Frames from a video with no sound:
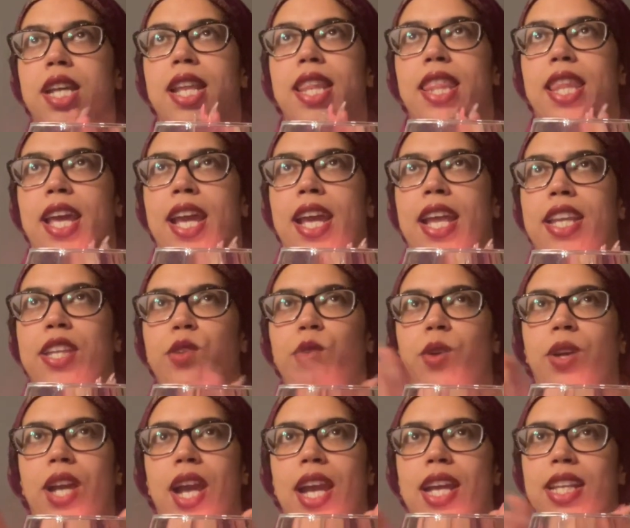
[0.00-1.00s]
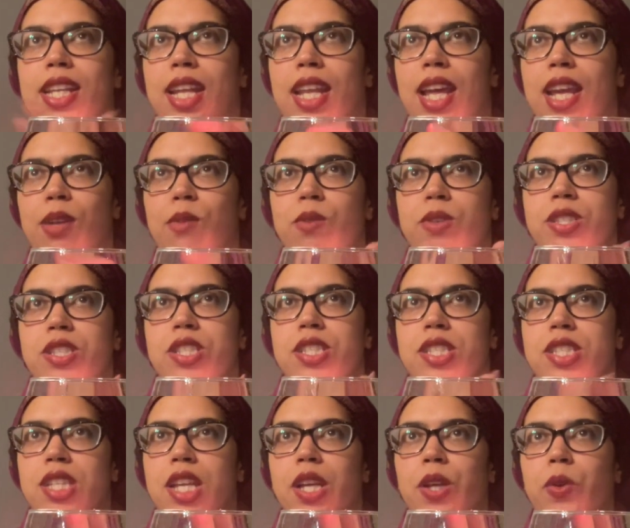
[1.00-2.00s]
and then you kind of like was
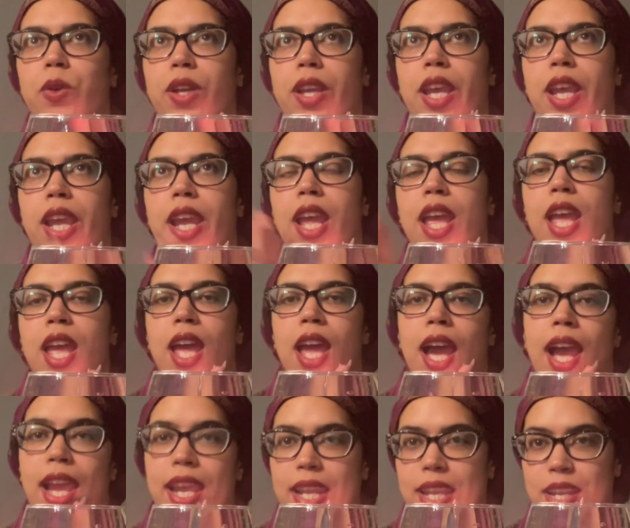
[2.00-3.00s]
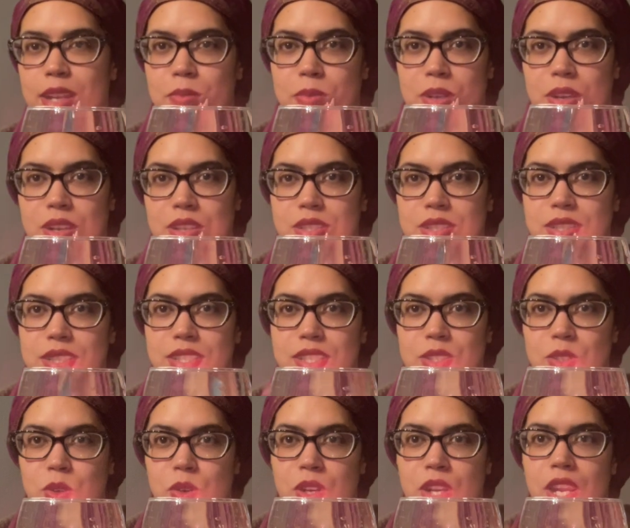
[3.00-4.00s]
just like, okay, I need to pause this.
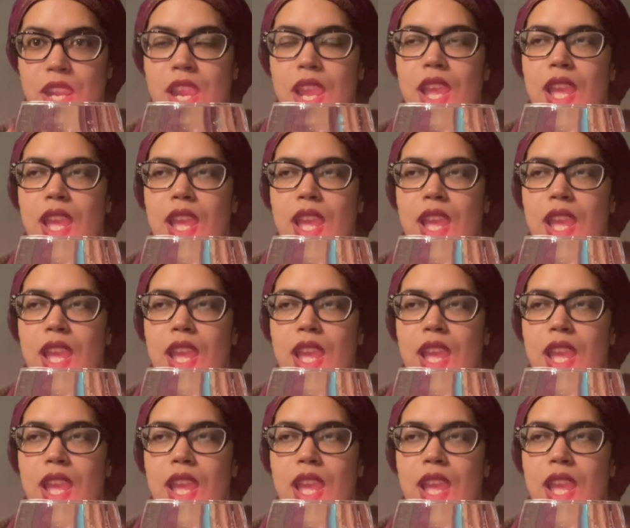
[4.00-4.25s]
Or